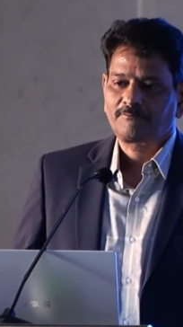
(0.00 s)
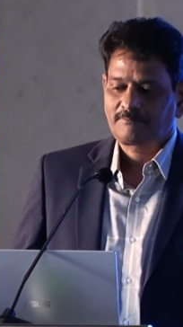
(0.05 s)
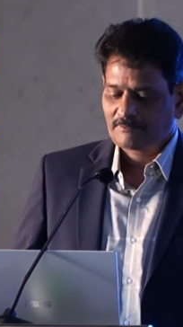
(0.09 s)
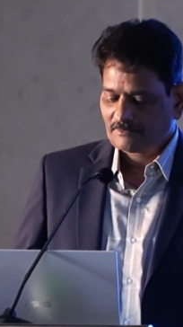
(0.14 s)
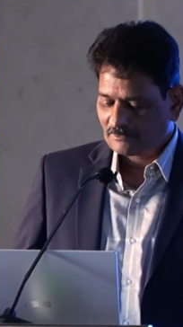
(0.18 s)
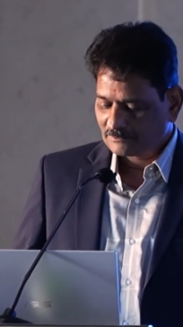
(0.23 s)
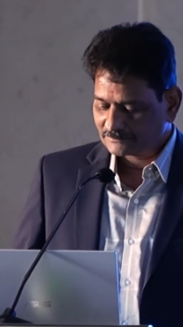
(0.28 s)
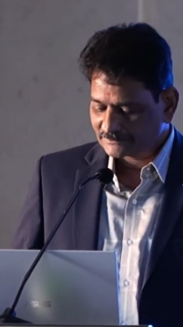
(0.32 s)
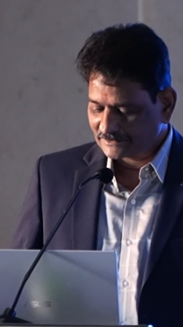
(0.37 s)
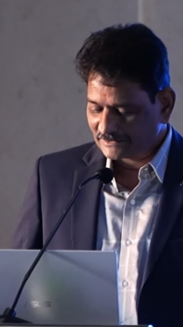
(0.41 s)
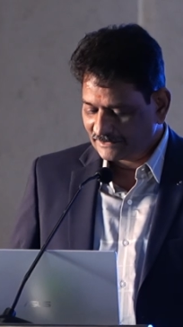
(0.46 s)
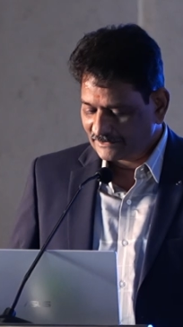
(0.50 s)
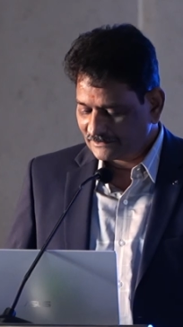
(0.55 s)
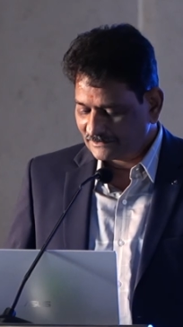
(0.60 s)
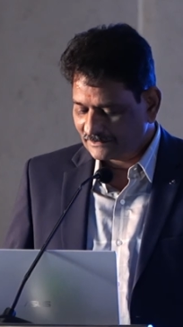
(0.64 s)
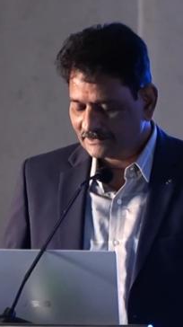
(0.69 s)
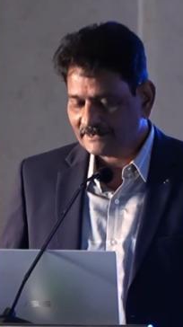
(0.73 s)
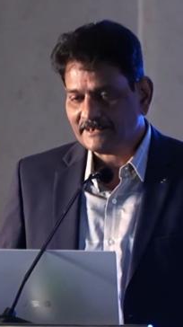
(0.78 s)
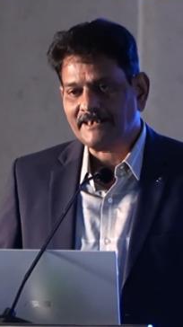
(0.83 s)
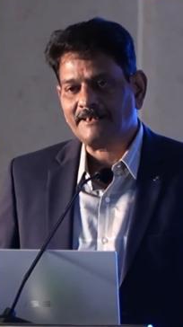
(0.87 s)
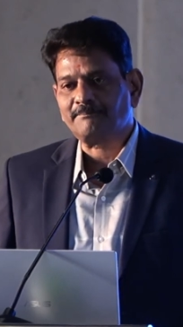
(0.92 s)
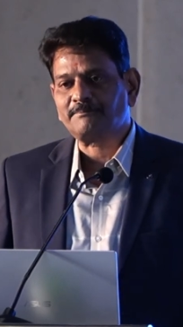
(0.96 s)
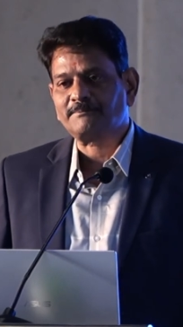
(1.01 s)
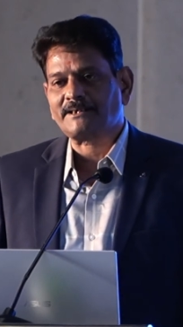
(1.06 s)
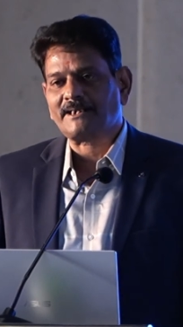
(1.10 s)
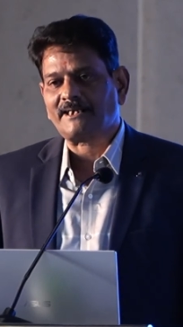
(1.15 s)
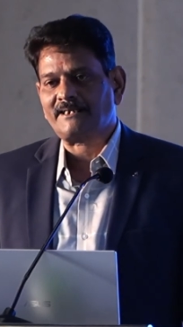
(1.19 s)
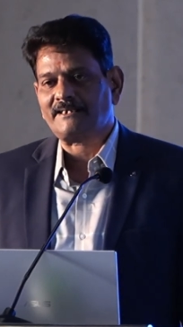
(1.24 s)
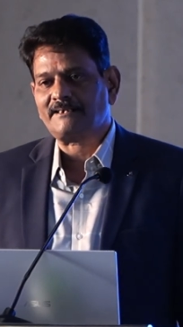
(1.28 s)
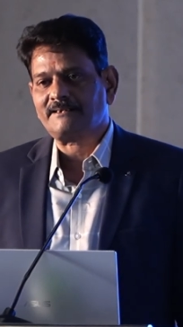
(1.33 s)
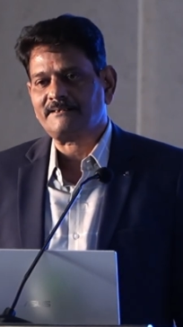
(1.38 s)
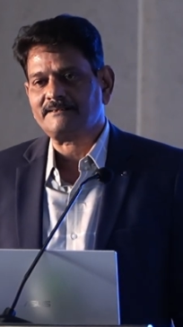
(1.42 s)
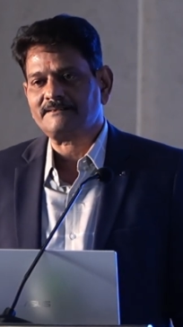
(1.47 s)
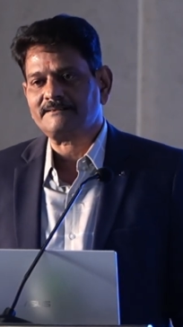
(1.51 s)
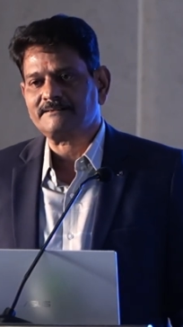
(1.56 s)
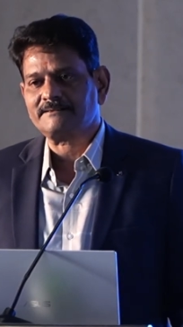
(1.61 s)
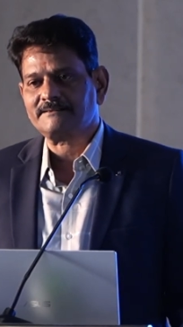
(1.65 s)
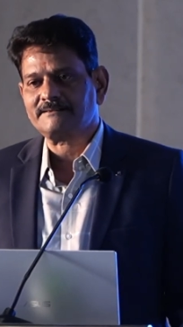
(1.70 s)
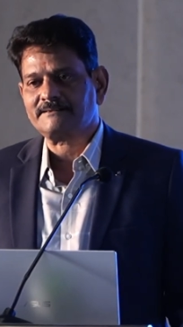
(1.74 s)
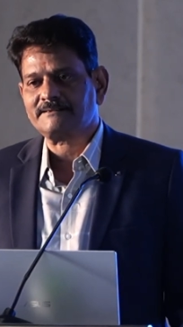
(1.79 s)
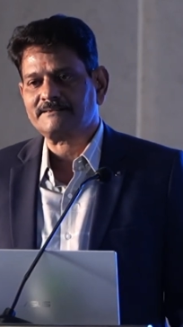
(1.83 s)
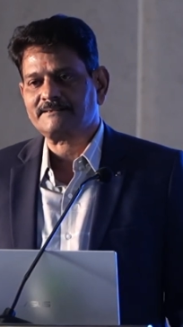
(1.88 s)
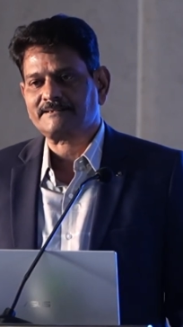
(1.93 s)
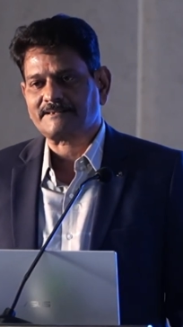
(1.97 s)
on the IPPTA
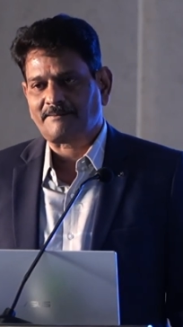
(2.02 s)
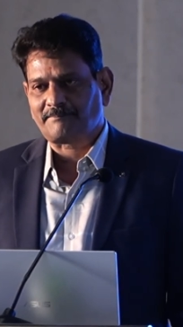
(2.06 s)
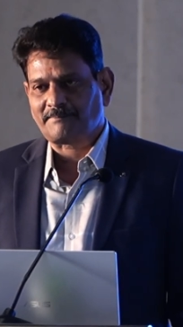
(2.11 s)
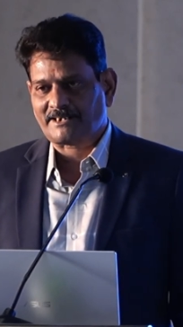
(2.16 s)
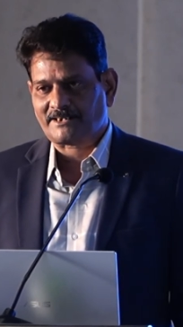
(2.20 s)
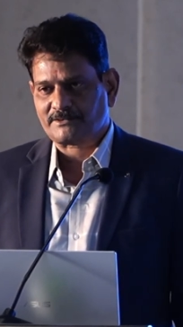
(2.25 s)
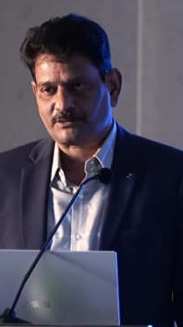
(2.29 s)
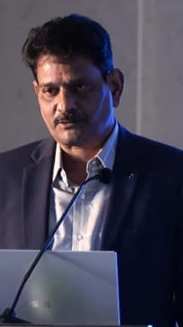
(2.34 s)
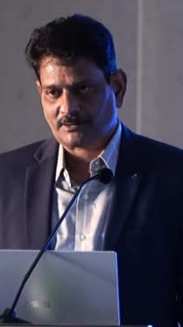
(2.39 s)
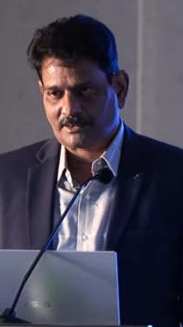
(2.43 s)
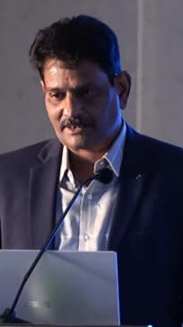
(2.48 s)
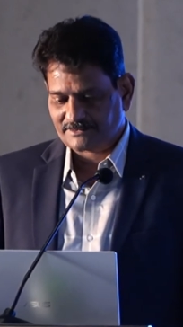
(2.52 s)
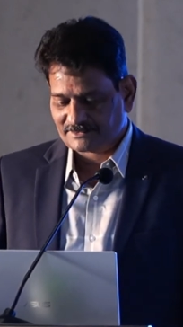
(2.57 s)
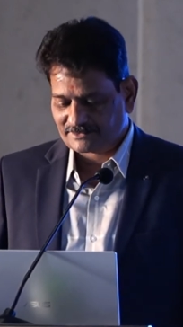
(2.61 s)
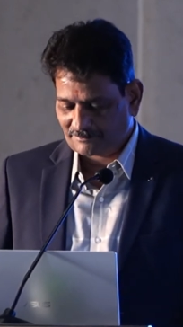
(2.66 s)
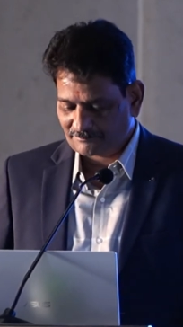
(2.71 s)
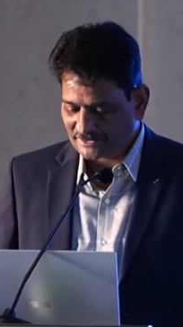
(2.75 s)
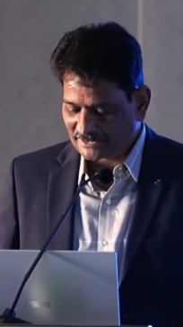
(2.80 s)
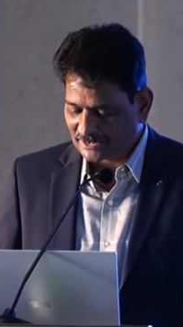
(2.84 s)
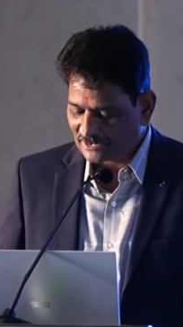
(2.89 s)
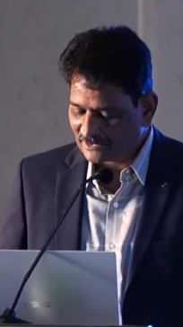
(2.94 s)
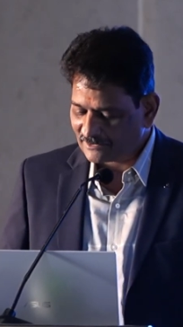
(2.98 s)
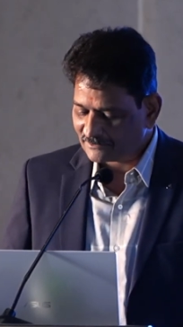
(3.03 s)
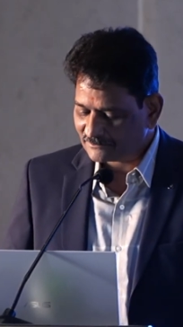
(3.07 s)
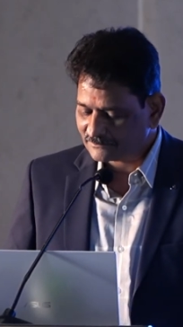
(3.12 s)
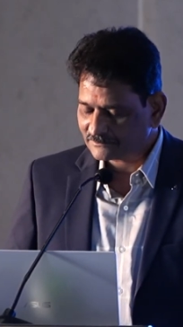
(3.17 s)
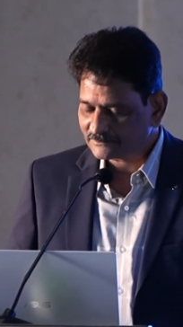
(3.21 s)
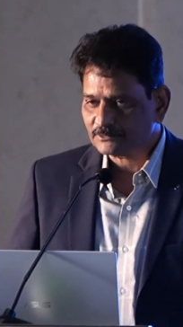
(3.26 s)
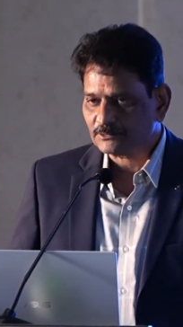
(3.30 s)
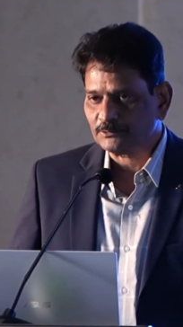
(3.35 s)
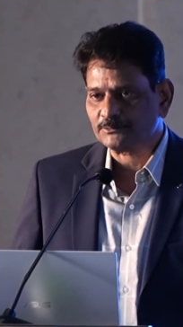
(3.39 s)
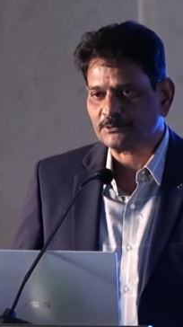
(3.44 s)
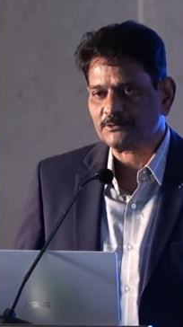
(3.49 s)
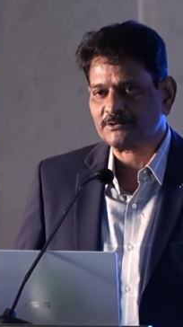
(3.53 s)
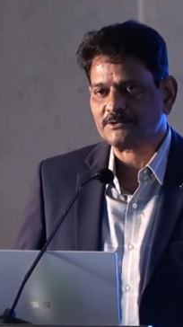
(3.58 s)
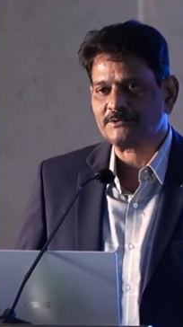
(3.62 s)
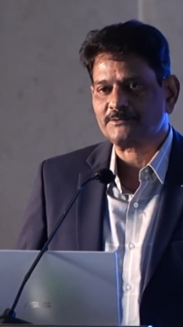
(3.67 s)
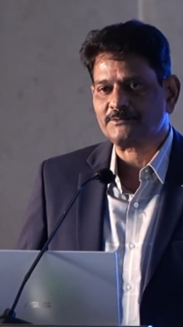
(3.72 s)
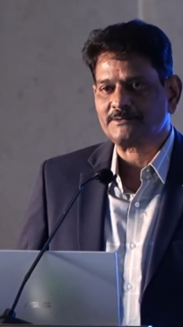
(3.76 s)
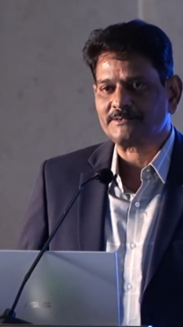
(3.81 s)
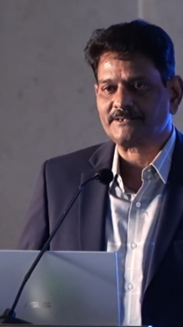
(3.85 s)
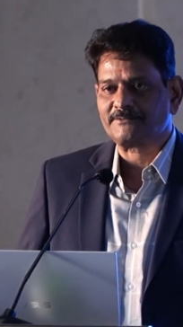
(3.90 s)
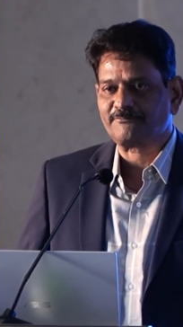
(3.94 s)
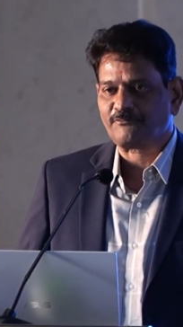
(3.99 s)
Seminar Zonal Seminar
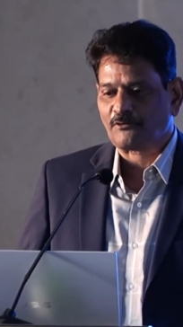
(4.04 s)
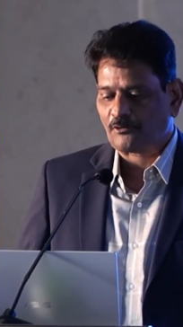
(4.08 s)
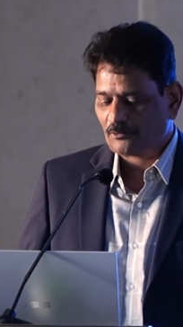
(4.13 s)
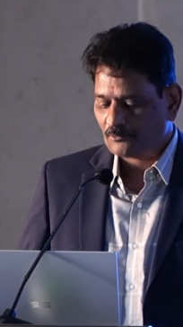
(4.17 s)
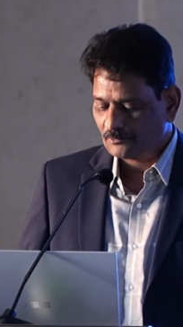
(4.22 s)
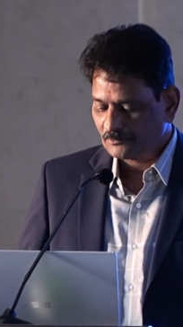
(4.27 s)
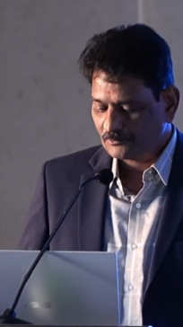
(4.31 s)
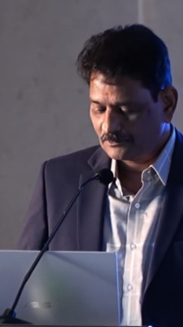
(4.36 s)
2024.